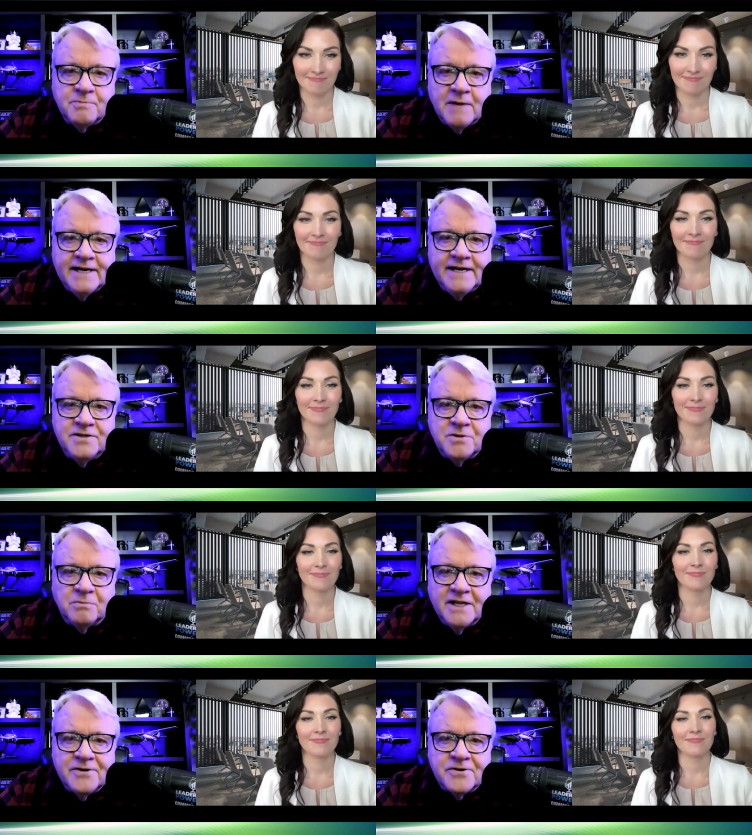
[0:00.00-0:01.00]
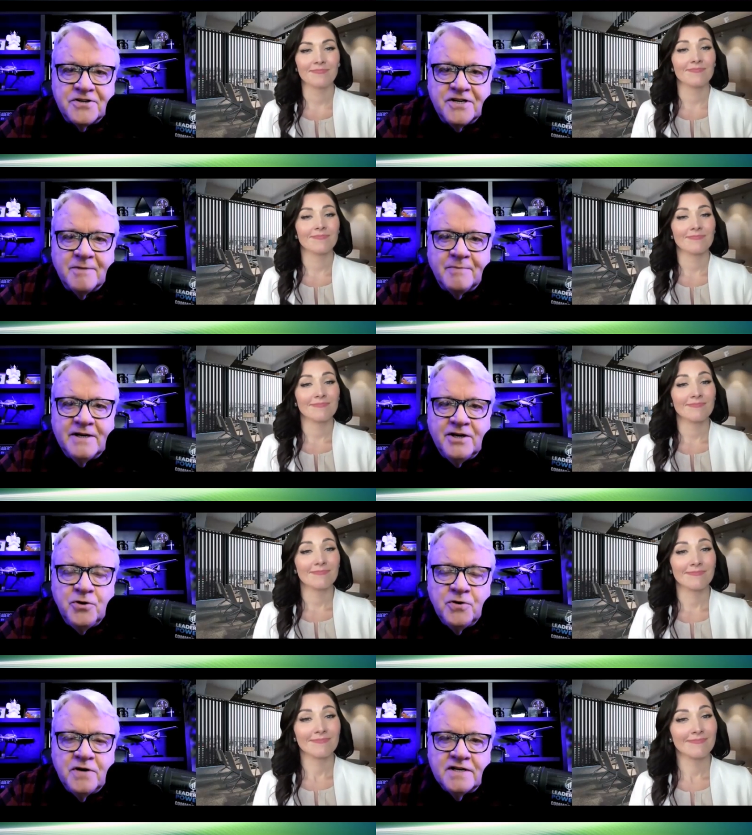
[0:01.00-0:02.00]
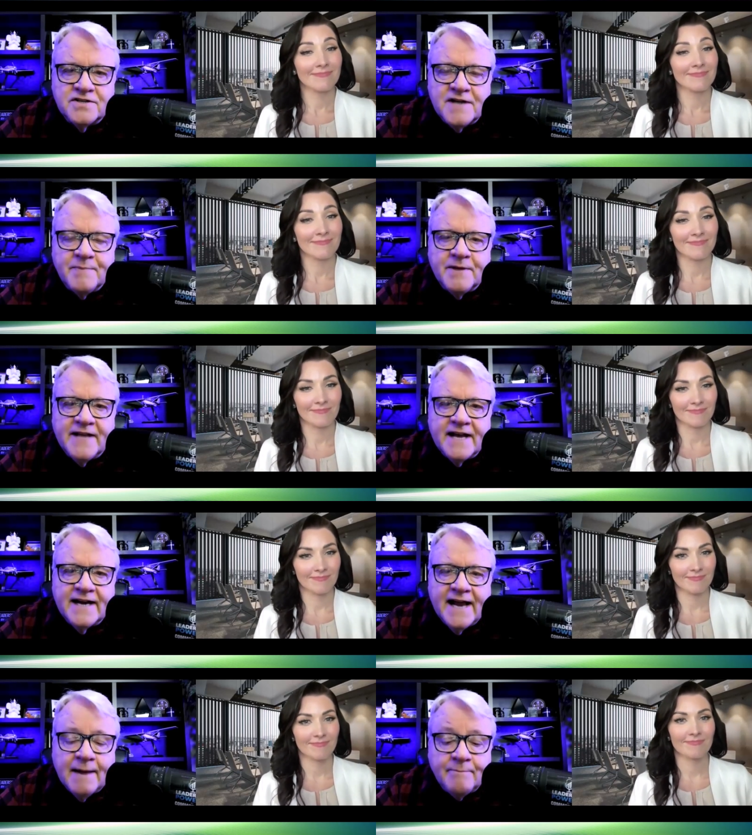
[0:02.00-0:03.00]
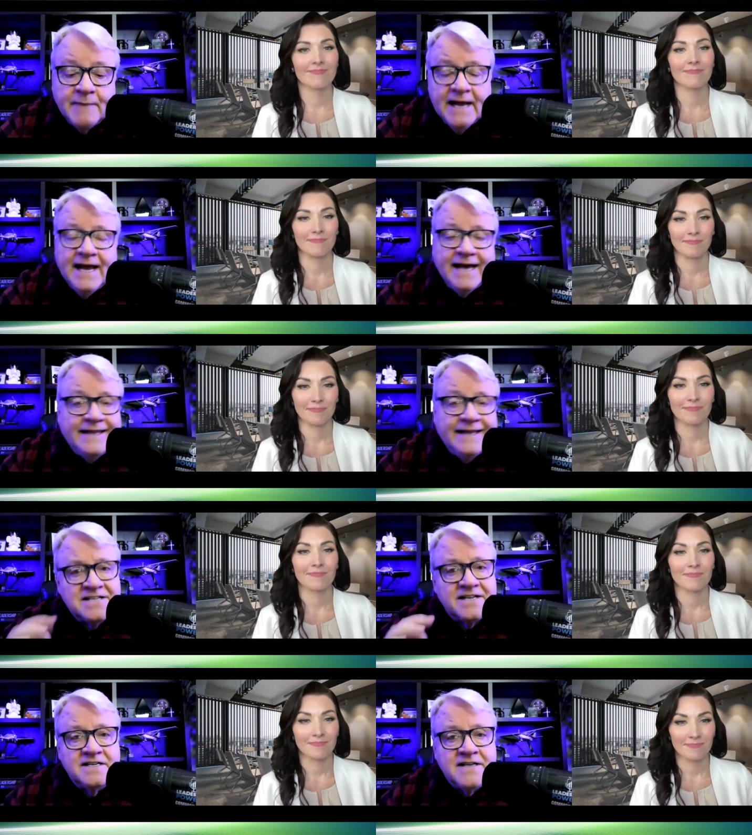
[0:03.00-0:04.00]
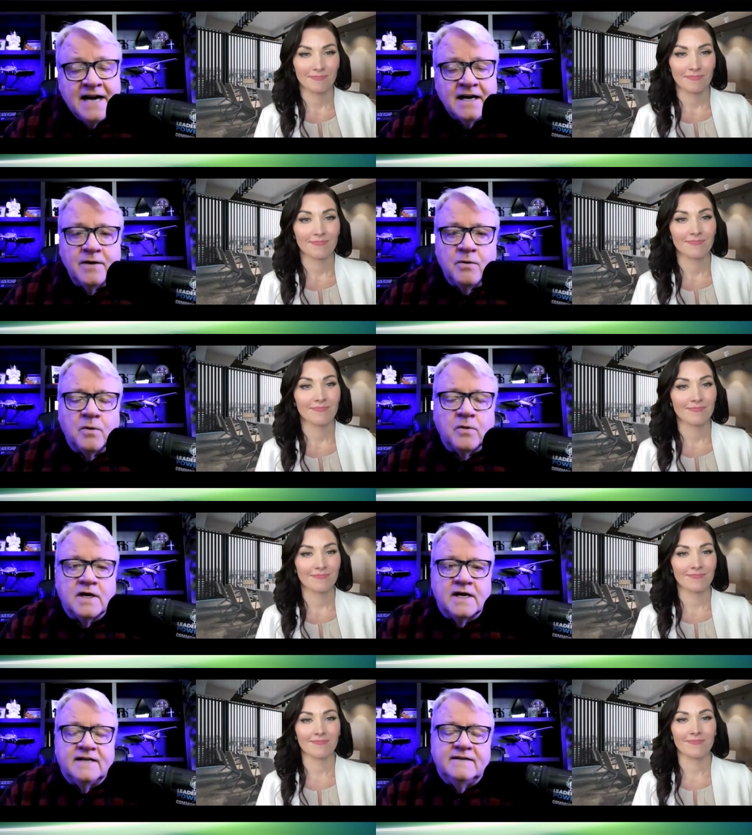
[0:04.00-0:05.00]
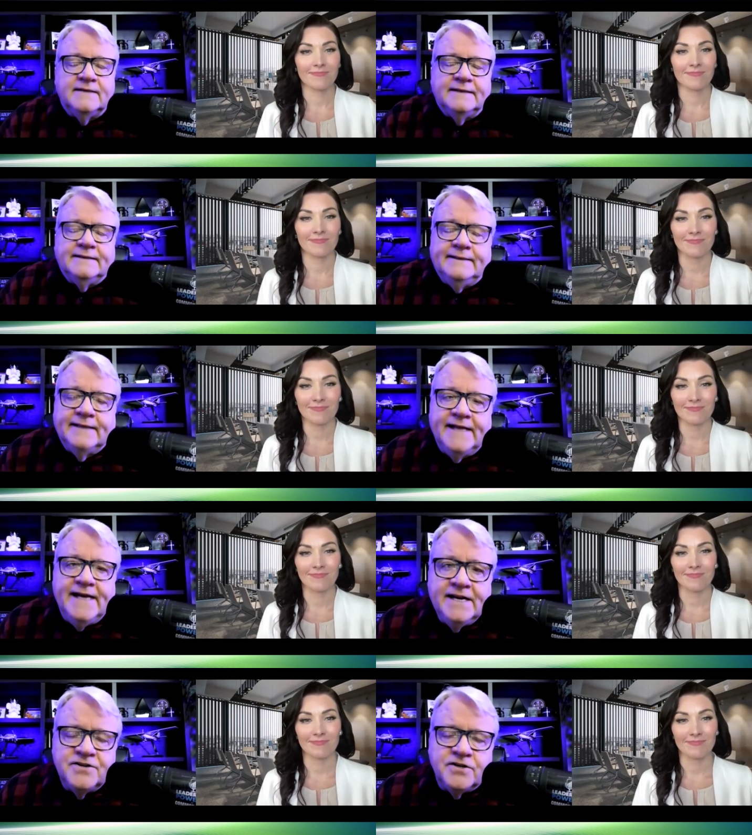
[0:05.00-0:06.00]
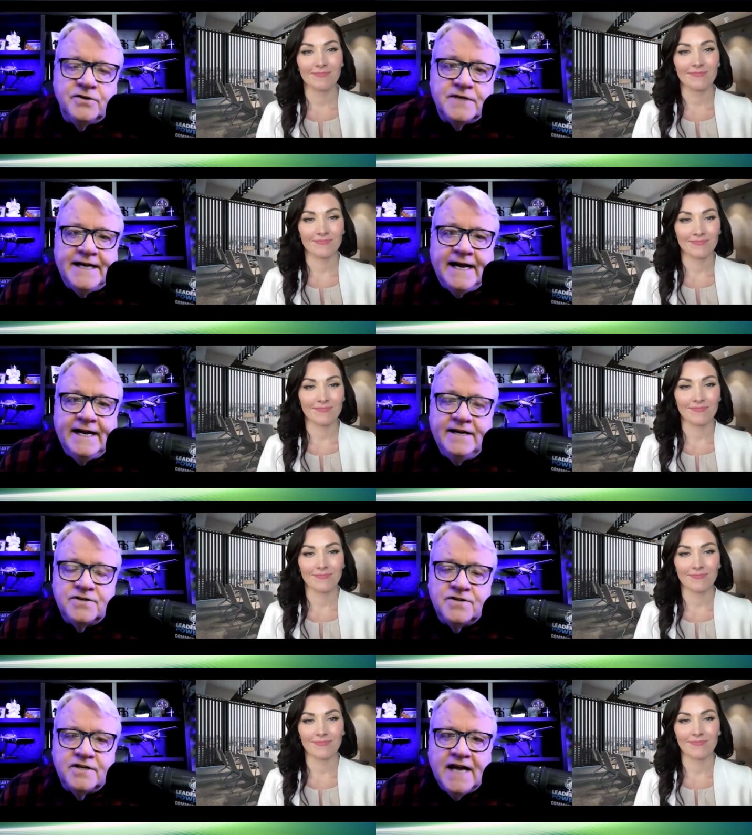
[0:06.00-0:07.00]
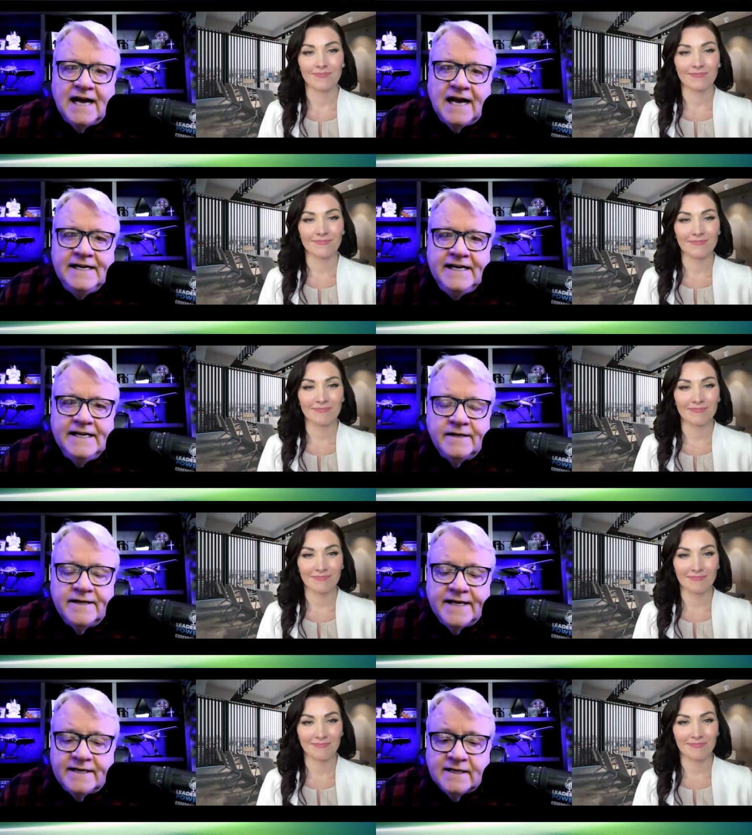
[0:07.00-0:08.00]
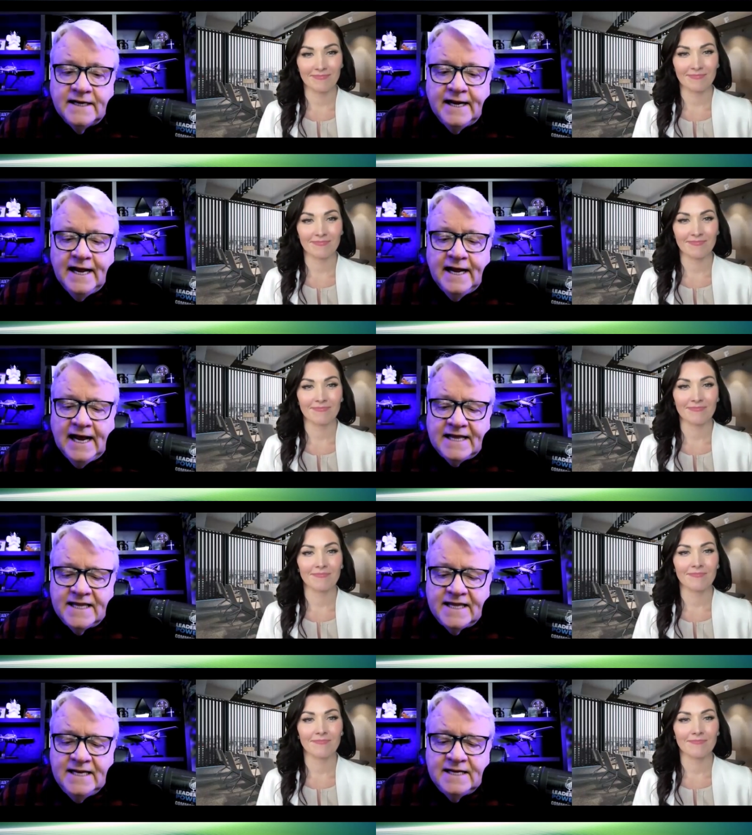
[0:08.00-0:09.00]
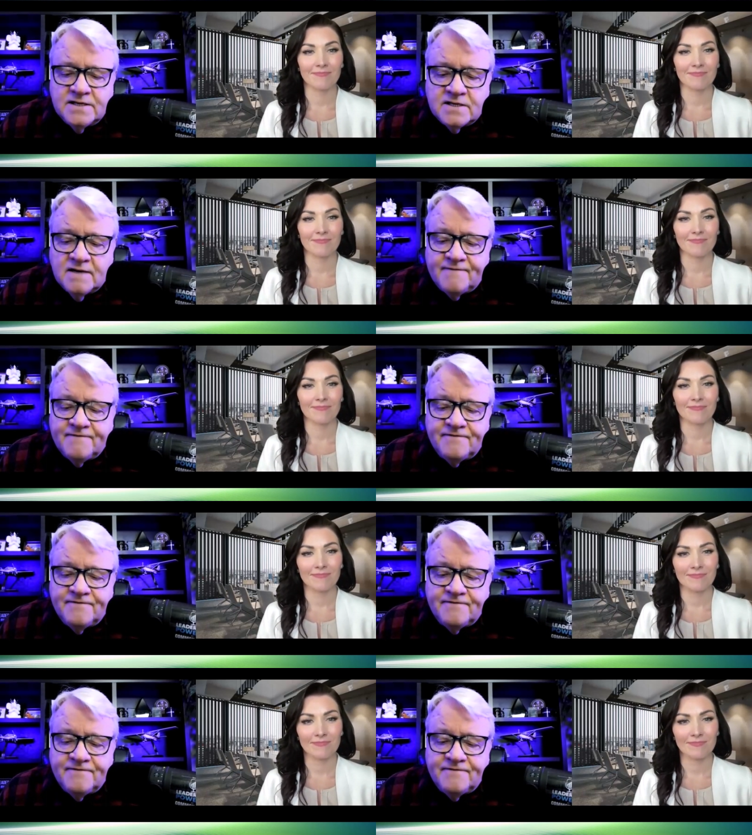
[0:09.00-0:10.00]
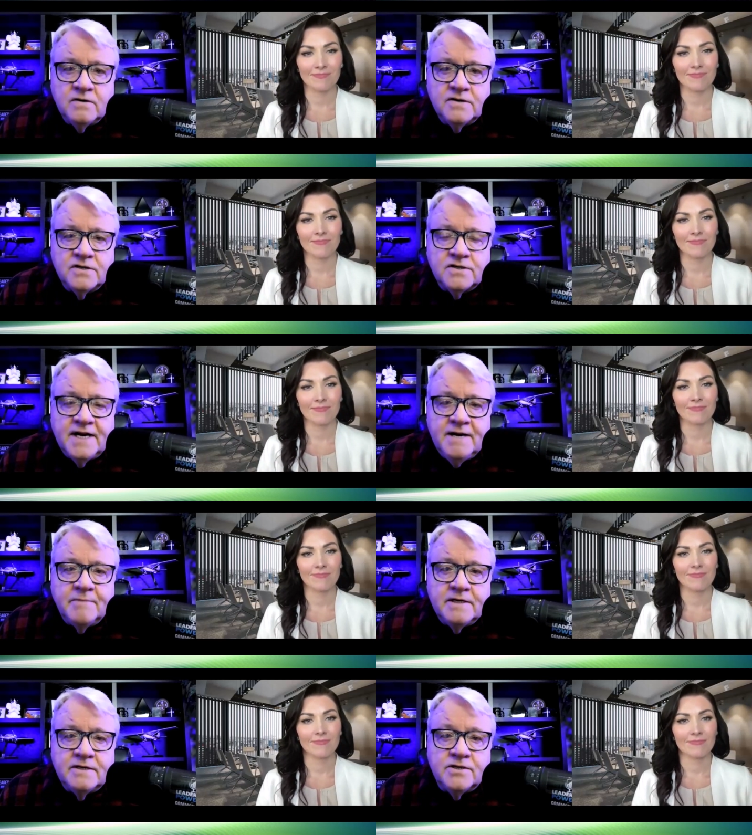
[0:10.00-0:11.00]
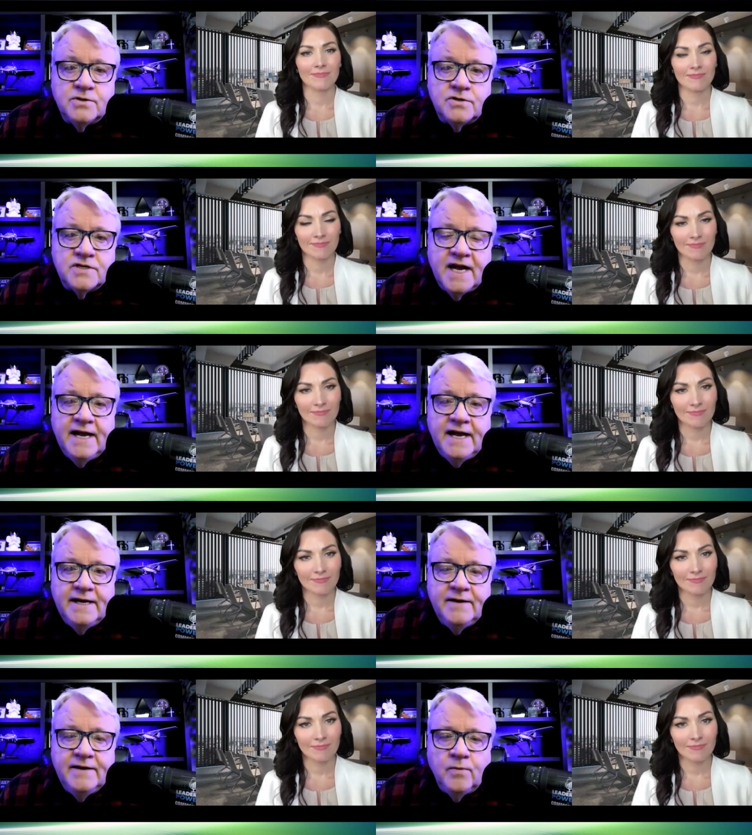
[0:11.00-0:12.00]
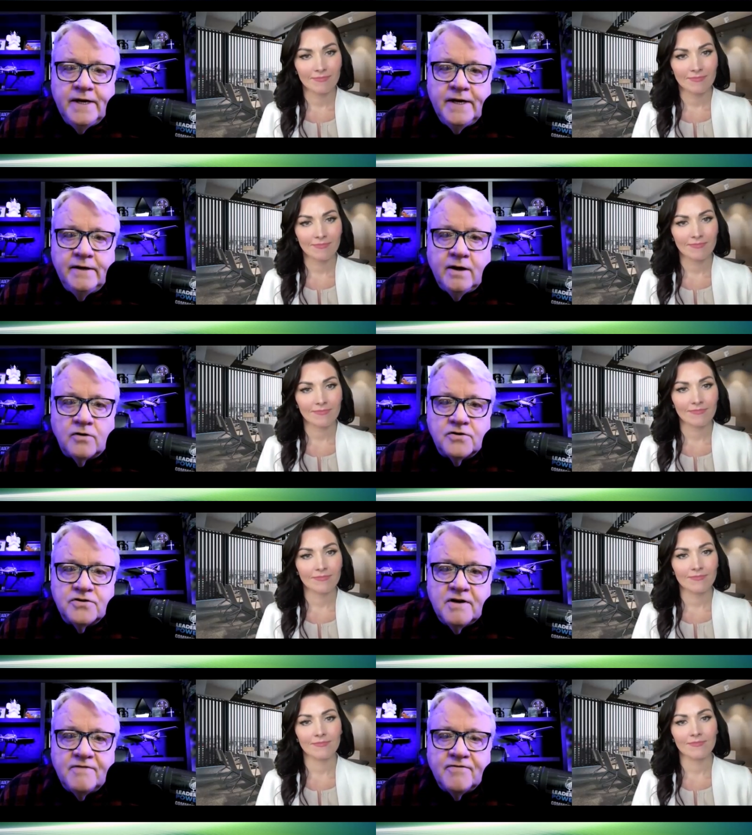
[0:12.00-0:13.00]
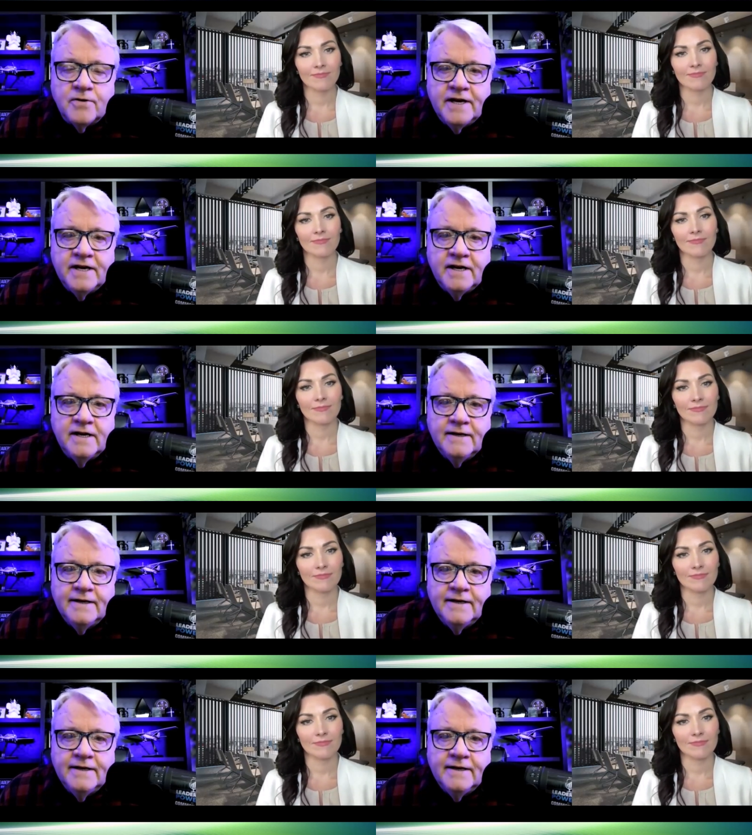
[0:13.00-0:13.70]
Speaker 1: might need some leadership, and you can step in that gap. And that's exactly what we're going to lean into today, is the idea that I think it's a fair statement to say we are suffering